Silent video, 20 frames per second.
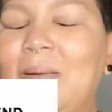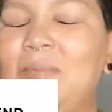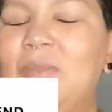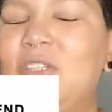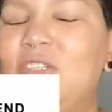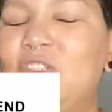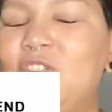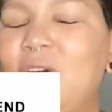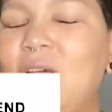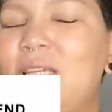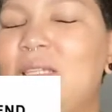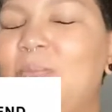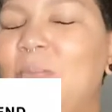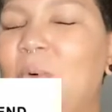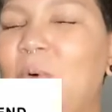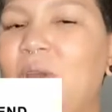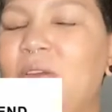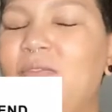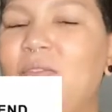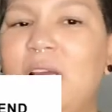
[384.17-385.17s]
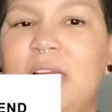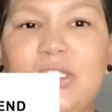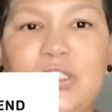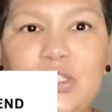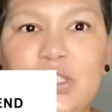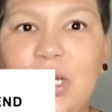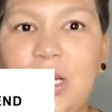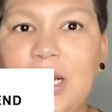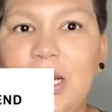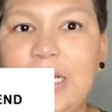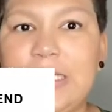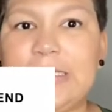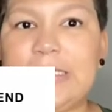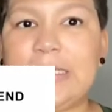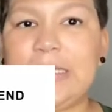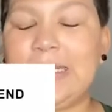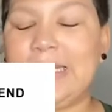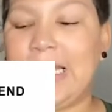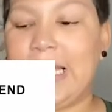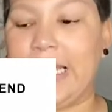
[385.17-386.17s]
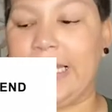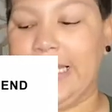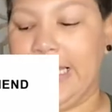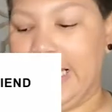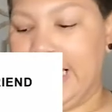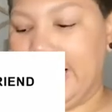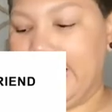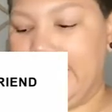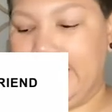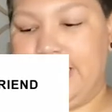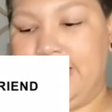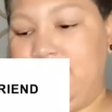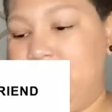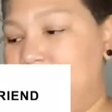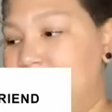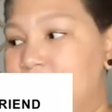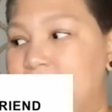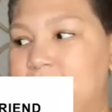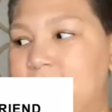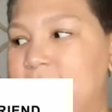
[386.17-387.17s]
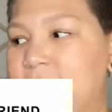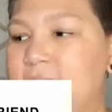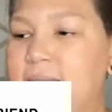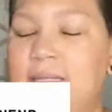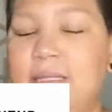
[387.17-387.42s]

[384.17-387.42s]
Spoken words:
distressed boyfriend shirt that has